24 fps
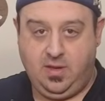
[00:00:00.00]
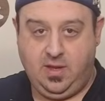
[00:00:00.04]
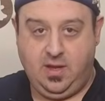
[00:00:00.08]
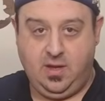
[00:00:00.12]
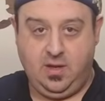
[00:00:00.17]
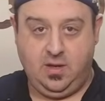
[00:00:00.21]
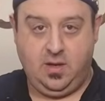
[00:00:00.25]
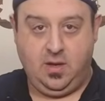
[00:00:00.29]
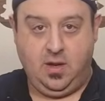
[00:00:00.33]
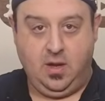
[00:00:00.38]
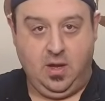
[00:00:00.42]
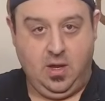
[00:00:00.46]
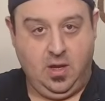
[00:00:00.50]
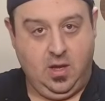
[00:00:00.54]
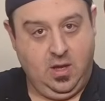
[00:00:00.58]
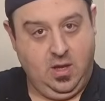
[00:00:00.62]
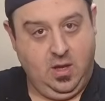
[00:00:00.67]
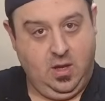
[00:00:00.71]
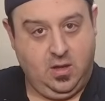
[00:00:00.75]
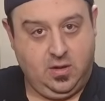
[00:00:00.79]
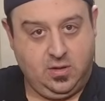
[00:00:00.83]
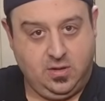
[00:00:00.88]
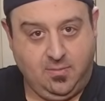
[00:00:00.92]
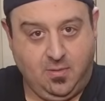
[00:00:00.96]
eat
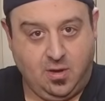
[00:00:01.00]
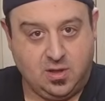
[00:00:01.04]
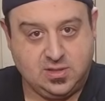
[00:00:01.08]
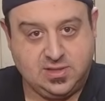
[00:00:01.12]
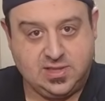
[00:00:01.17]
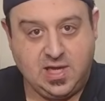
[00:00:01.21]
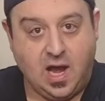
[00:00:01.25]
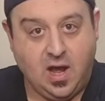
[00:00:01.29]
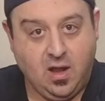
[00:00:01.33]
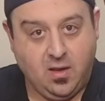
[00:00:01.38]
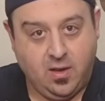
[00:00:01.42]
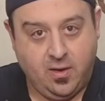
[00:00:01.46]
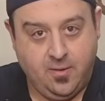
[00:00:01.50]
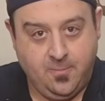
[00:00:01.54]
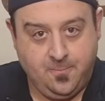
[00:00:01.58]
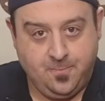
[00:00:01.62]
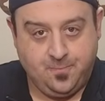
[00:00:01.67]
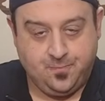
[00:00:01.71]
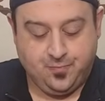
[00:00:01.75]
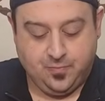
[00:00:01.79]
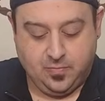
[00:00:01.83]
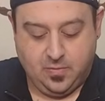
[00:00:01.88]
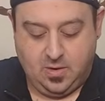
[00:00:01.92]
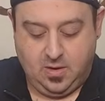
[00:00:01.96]
the marsala,
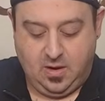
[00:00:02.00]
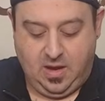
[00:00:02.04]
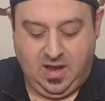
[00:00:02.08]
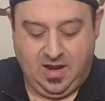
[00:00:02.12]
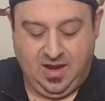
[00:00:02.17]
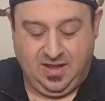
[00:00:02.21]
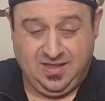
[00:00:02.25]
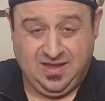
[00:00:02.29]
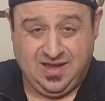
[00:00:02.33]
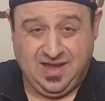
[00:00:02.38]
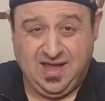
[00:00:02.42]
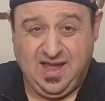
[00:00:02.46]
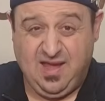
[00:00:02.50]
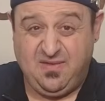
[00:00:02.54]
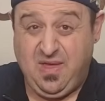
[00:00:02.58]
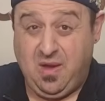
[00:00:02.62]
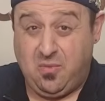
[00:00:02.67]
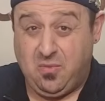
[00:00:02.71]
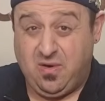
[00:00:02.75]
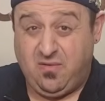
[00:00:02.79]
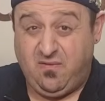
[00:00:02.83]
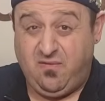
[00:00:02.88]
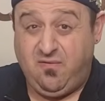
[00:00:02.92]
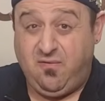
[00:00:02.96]
and I think I gave that
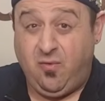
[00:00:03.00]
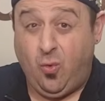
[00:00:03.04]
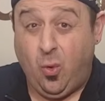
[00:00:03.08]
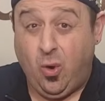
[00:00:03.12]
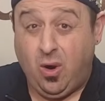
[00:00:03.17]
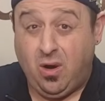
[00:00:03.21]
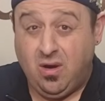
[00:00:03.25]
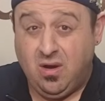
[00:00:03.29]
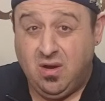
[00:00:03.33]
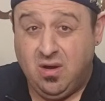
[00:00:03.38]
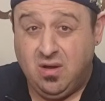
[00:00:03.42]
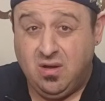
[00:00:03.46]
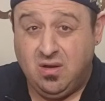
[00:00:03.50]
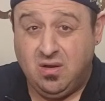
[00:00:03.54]
one a 4.